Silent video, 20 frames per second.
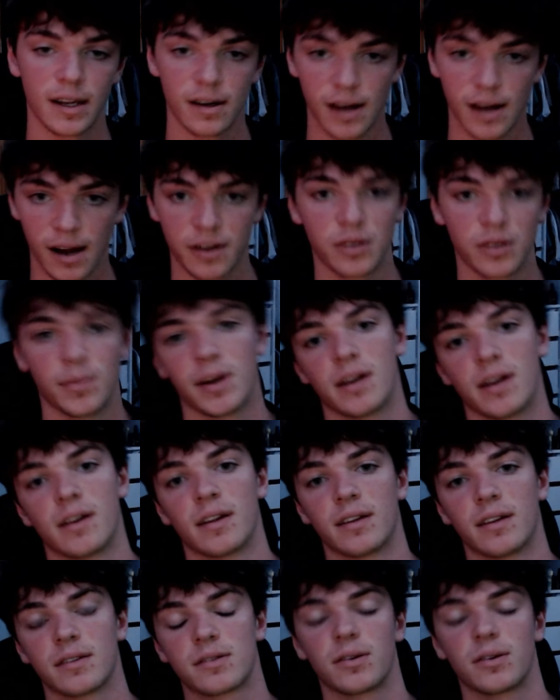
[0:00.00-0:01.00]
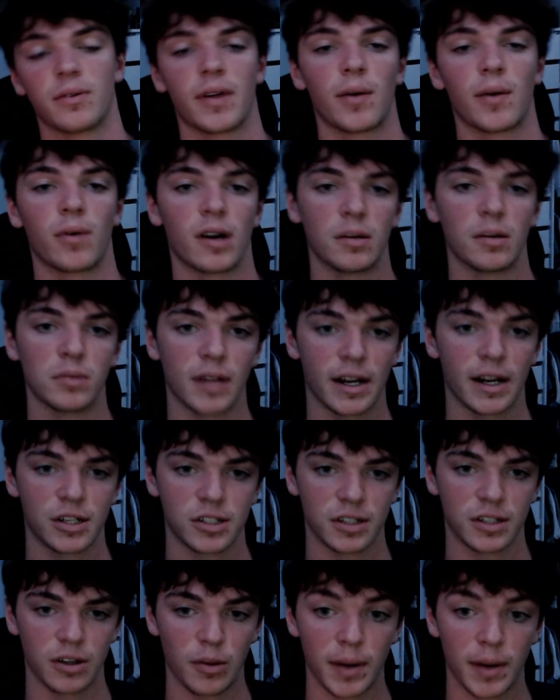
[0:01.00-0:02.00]
documented it. They were able to
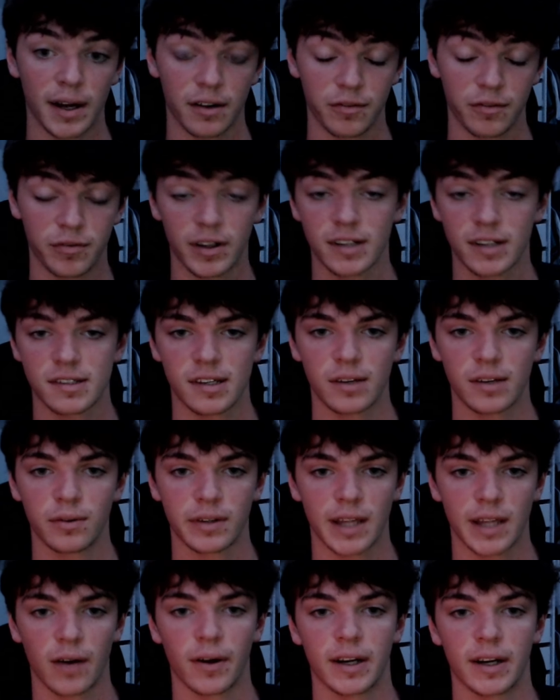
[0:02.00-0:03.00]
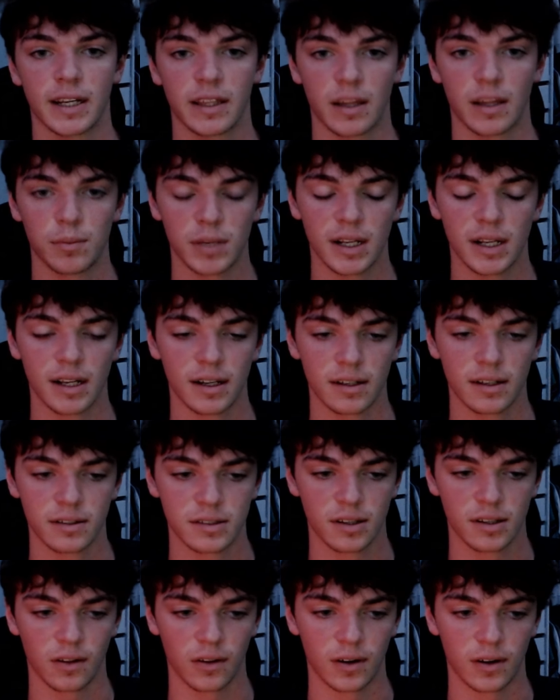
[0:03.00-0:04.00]
actually go back and fix it without any of them needing
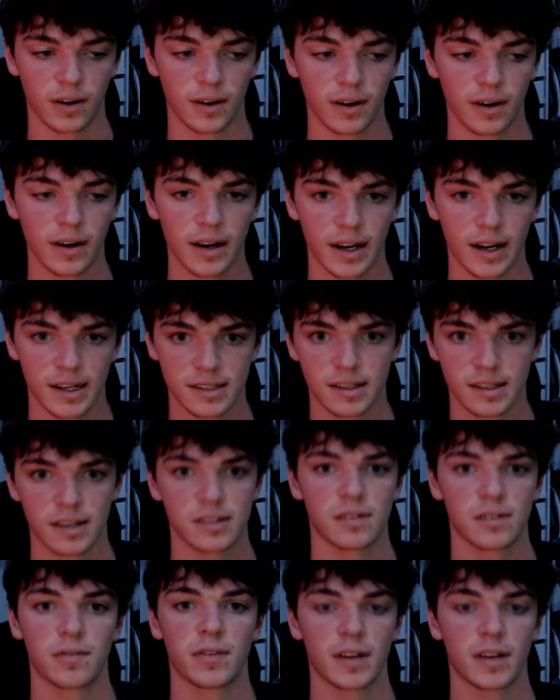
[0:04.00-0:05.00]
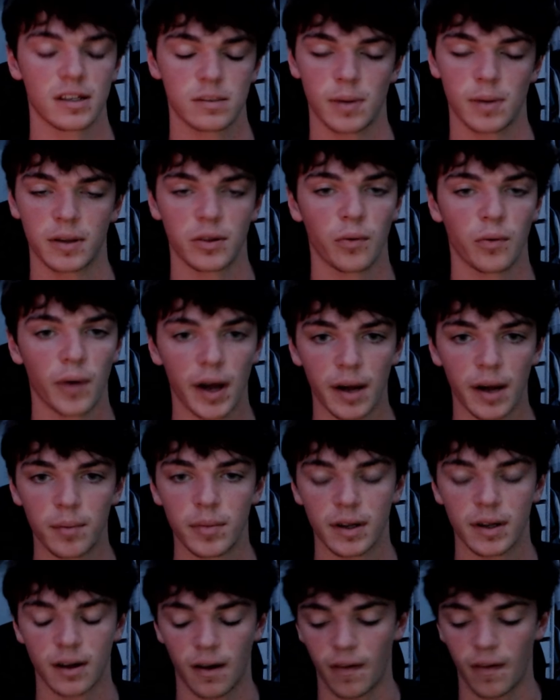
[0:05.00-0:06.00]
to learn excessive things about the web
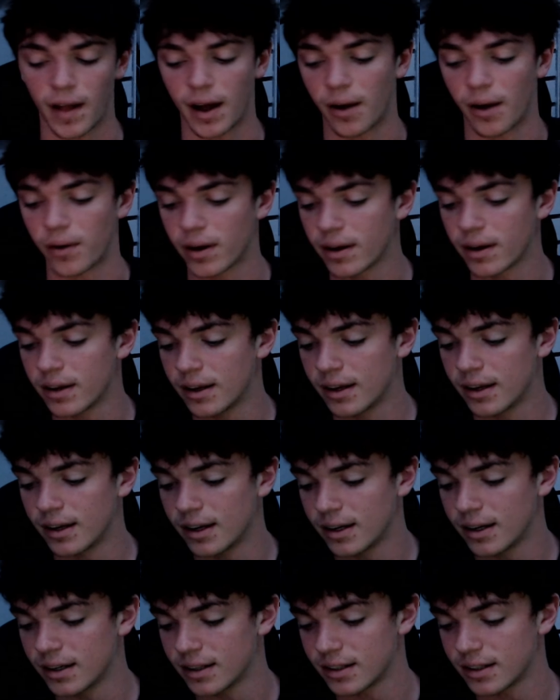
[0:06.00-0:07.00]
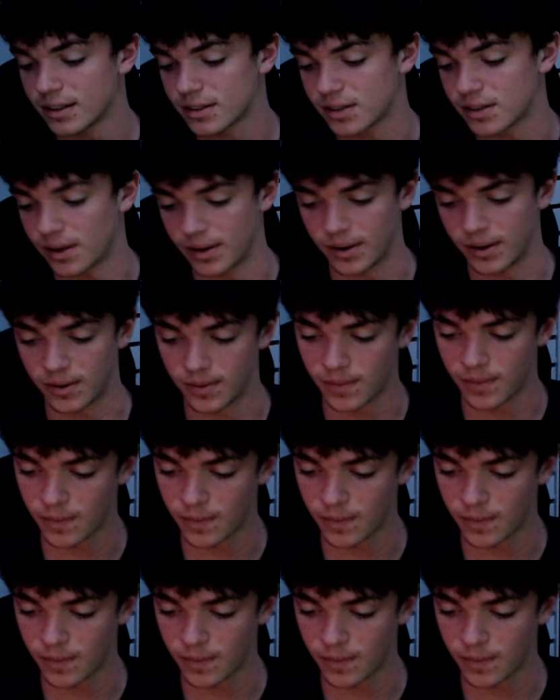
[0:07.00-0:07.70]
and cloud. So,